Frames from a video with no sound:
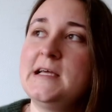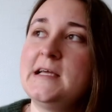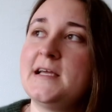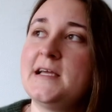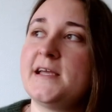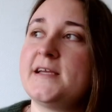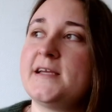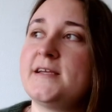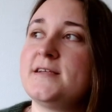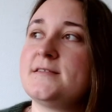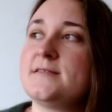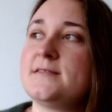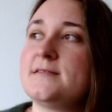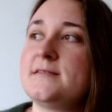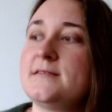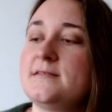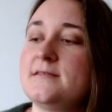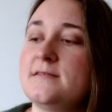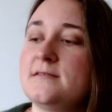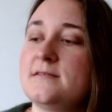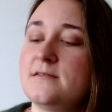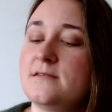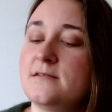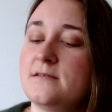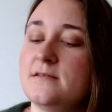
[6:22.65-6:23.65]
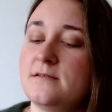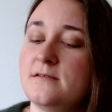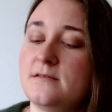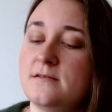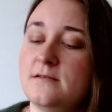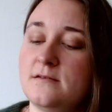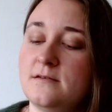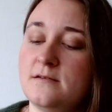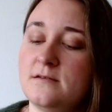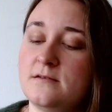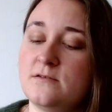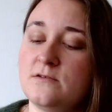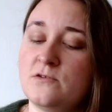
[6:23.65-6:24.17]
It's
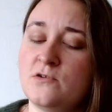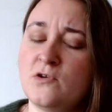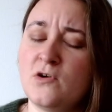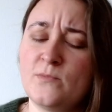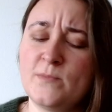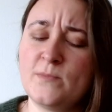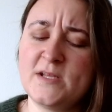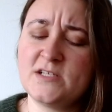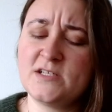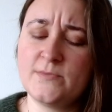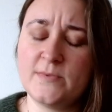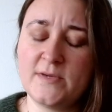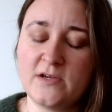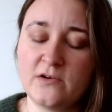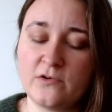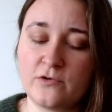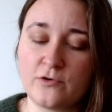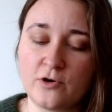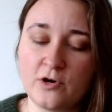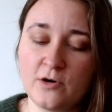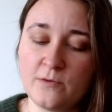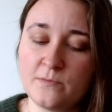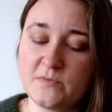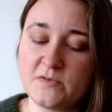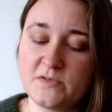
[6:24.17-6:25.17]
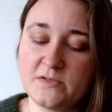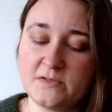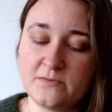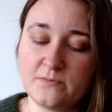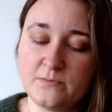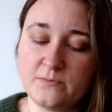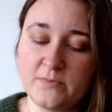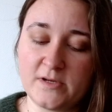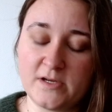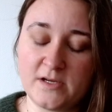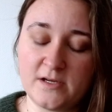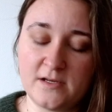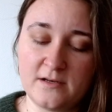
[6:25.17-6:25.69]
not meant to be cropped,
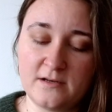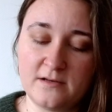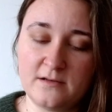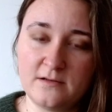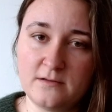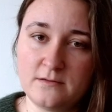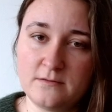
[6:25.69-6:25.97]
but